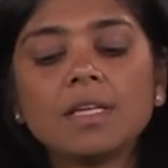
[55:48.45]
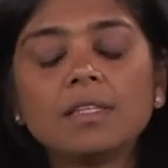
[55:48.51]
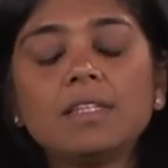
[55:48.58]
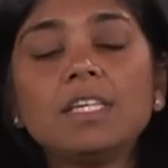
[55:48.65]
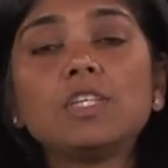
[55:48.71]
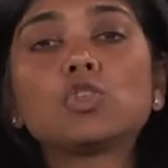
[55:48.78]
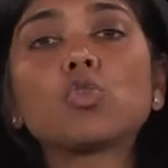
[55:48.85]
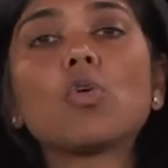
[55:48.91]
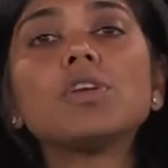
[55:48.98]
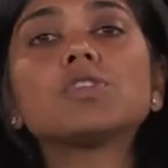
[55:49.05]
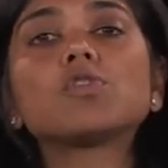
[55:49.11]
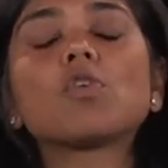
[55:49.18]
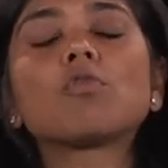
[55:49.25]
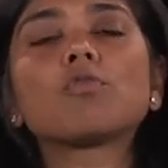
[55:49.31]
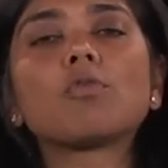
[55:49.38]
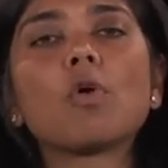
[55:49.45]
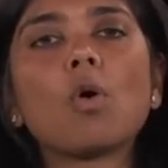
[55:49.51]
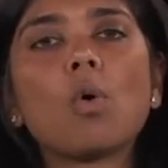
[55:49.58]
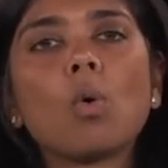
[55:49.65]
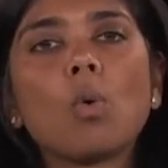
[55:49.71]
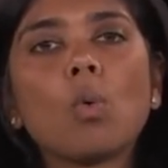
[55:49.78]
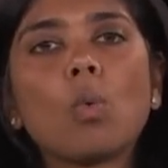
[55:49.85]
the choice of
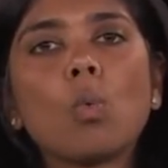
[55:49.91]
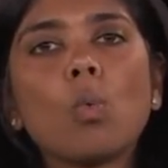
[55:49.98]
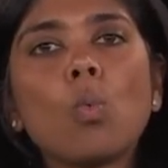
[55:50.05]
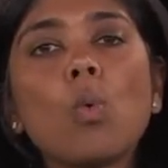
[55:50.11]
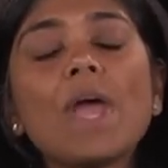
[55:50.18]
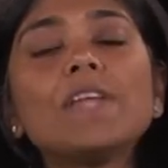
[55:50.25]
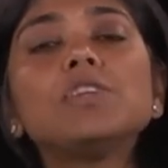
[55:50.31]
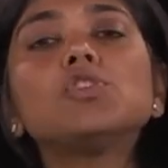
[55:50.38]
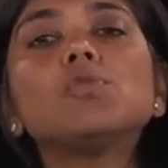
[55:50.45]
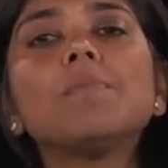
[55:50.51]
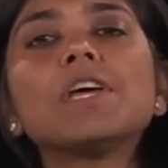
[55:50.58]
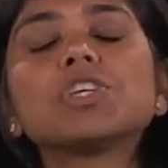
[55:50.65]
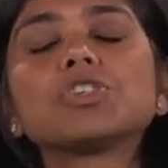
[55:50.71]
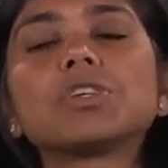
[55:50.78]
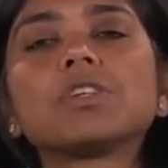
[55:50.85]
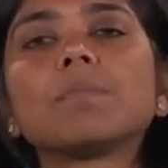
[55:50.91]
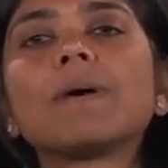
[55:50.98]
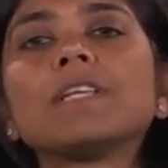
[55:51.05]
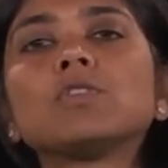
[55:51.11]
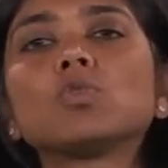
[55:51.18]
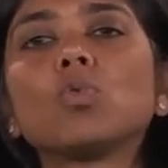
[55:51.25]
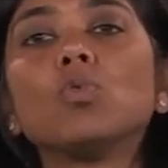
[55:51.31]
when to measure
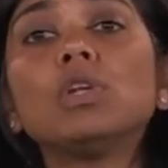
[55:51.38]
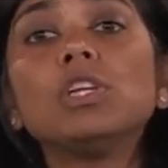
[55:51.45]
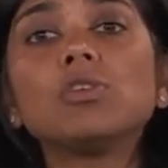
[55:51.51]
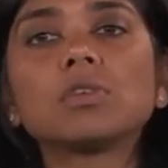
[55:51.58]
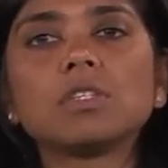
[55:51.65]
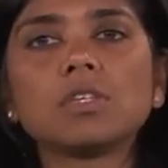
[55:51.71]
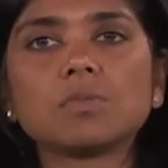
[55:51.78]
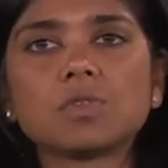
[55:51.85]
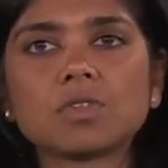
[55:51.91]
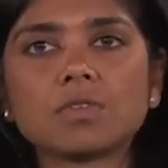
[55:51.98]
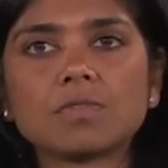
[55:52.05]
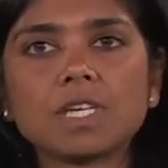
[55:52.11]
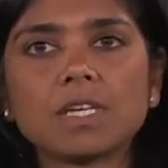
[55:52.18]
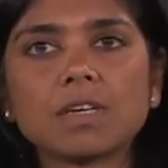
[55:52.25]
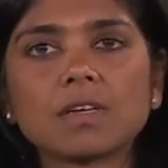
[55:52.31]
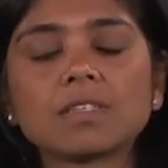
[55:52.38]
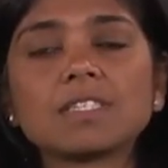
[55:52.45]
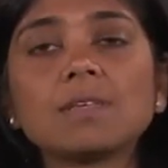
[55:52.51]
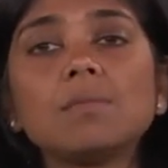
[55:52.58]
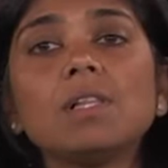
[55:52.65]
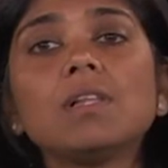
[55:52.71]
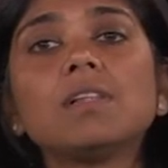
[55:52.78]
depends only on the observed data.
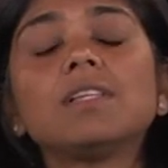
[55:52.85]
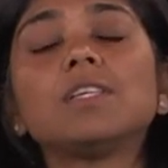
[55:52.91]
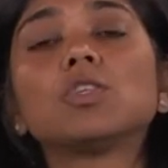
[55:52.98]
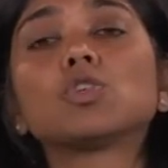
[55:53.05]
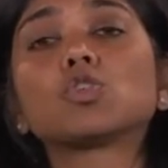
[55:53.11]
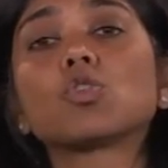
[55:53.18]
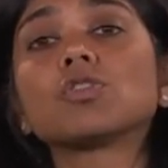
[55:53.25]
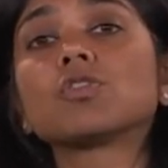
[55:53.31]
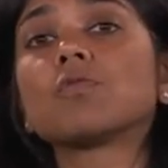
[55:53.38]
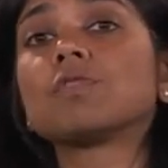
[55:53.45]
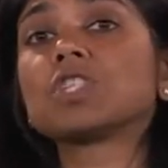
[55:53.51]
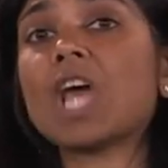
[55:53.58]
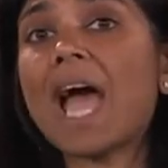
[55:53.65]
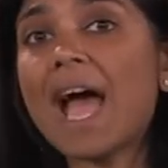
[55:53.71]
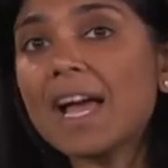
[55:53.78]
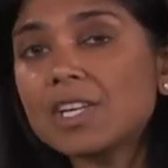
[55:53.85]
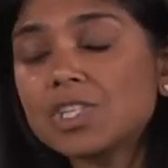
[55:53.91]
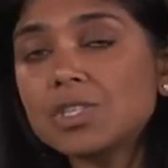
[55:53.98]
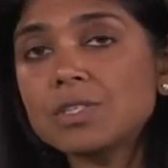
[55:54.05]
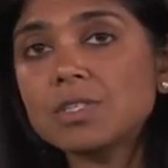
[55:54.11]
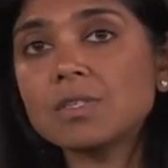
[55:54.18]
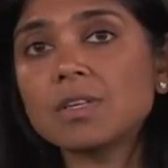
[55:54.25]
Similarly, the choice of which
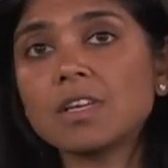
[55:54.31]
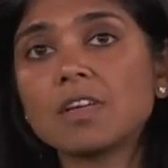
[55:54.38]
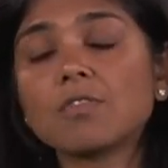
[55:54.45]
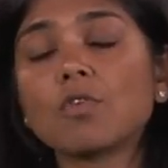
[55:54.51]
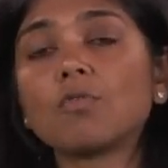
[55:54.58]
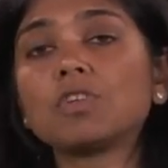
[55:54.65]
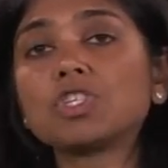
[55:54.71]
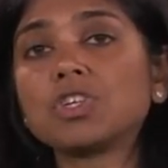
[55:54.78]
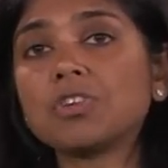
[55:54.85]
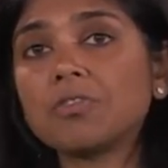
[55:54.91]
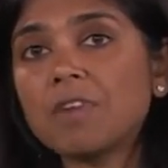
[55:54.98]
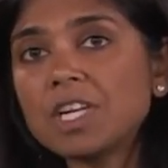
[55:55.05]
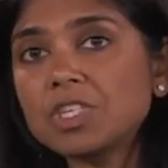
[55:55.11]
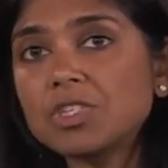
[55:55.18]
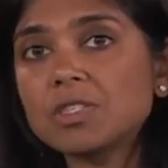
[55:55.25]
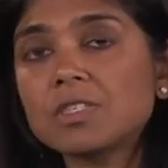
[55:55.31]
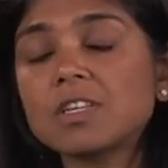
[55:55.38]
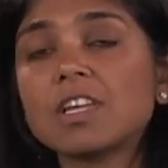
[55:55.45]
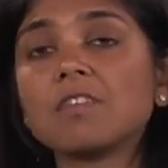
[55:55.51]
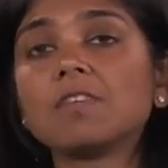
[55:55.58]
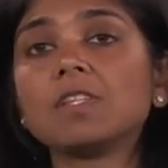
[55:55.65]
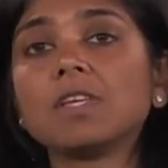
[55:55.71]
actions to give or which interventions to
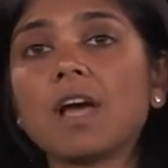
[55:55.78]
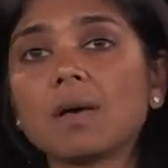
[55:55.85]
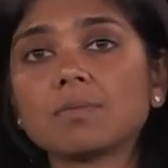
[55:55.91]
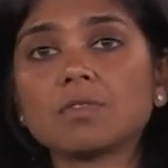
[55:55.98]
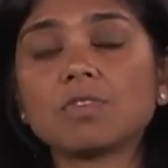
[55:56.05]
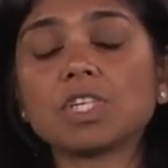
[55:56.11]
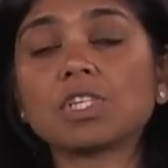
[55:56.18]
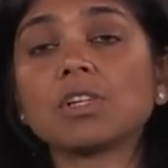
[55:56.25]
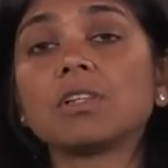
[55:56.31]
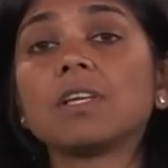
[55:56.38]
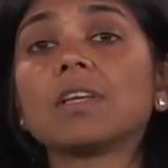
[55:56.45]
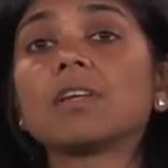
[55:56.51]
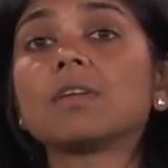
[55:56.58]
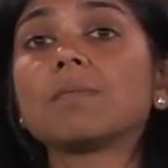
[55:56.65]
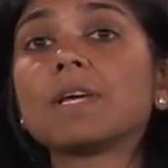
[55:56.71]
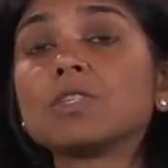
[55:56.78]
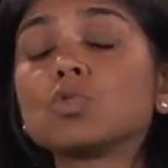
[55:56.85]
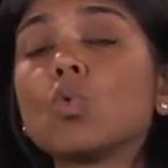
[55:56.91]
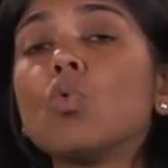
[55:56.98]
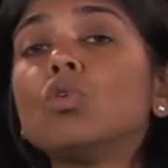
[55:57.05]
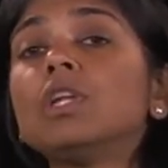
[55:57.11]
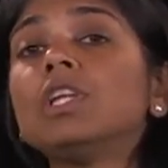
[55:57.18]
give in the observational data depends
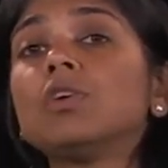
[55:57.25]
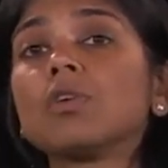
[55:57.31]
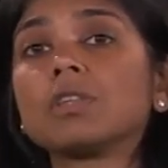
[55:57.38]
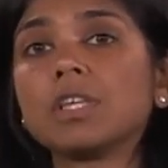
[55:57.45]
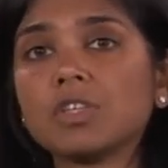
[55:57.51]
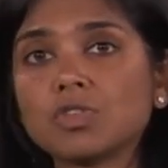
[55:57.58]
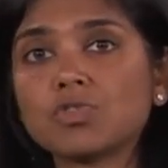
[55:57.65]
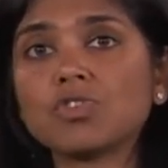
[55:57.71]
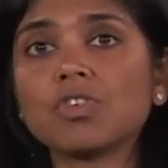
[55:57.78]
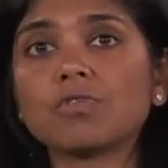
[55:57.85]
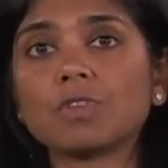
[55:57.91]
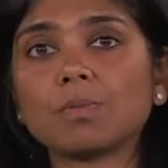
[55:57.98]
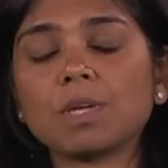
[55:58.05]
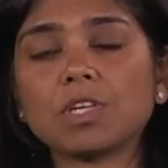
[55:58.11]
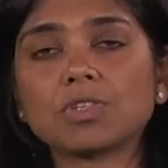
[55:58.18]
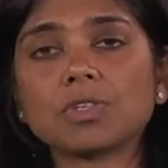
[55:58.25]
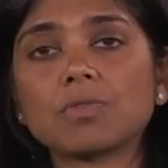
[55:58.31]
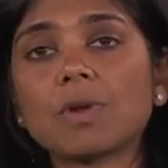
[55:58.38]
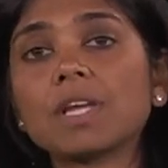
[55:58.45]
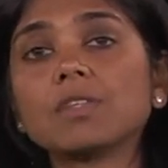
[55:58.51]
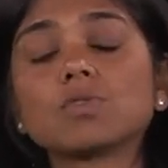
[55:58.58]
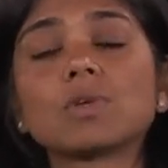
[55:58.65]
only on history of the patient,
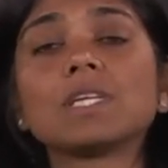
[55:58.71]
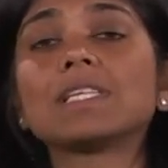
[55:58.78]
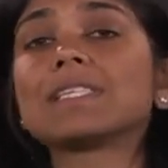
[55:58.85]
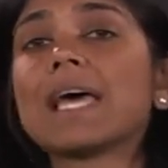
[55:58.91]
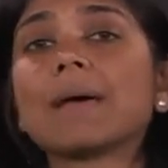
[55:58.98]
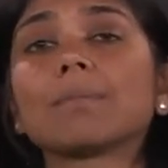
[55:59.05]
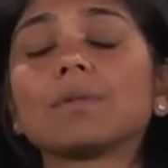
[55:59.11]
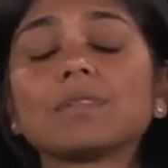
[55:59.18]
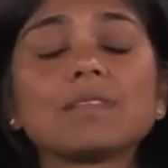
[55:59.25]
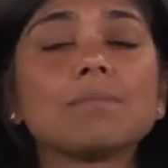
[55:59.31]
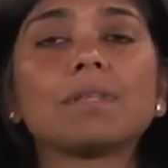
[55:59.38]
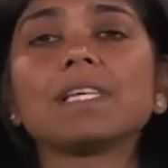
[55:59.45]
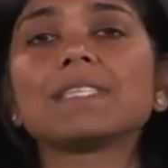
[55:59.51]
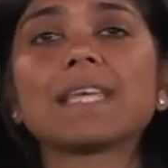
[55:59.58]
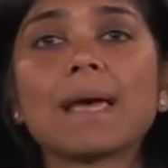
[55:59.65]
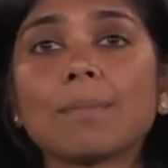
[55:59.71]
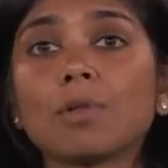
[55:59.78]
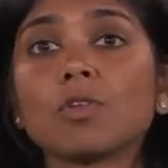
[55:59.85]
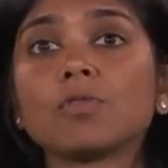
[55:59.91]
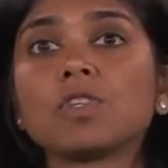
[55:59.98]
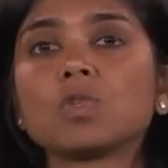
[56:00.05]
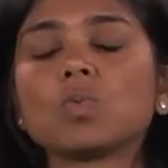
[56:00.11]
right? So an example, a simple example
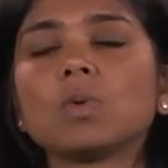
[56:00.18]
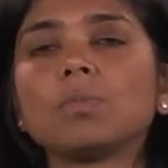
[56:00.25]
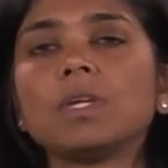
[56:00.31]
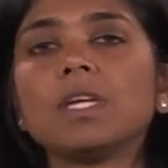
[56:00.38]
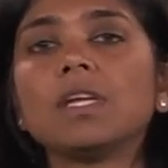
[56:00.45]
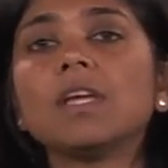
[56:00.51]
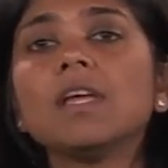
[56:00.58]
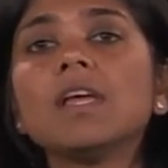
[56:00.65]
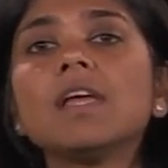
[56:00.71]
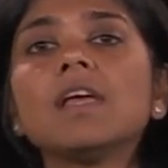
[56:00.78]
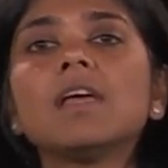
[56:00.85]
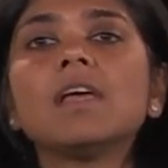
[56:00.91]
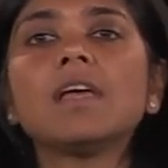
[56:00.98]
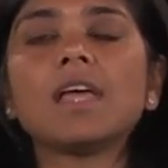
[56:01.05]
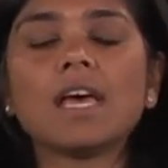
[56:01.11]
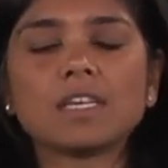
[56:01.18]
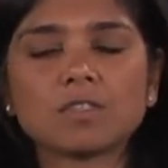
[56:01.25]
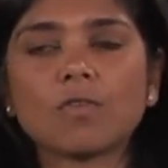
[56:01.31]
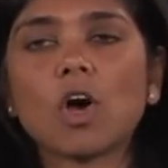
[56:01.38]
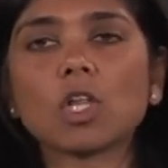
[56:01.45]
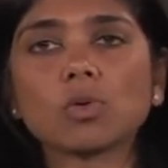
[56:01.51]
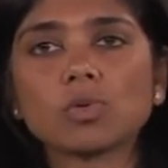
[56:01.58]
of this would be as
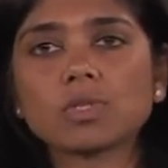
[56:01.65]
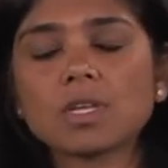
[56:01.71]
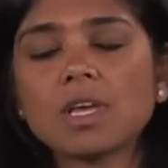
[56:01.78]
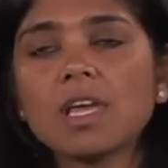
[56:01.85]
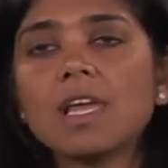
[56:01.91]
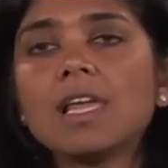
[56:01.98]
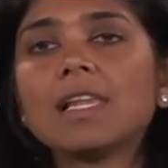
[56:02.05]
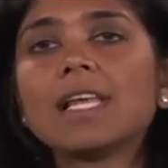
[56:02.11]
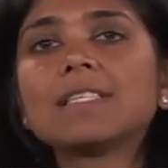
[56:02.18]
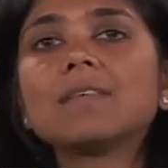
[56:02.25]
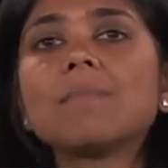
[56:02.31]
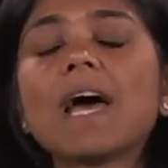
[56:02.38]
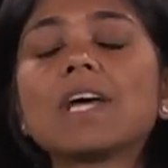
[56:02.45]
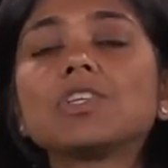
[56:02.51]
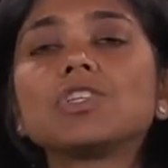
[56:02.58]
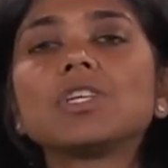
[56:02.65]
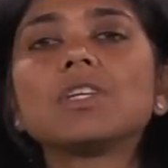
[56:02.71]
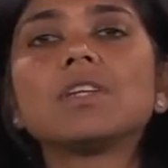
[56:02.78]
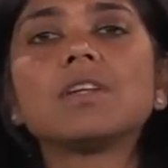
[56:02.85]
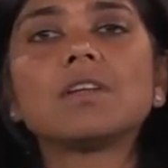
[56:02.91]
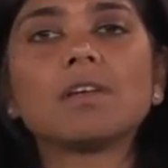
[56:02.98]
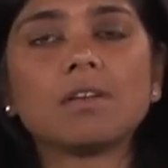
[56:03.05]
follows. Let's
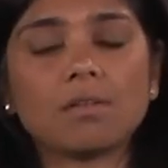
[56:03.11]
imagine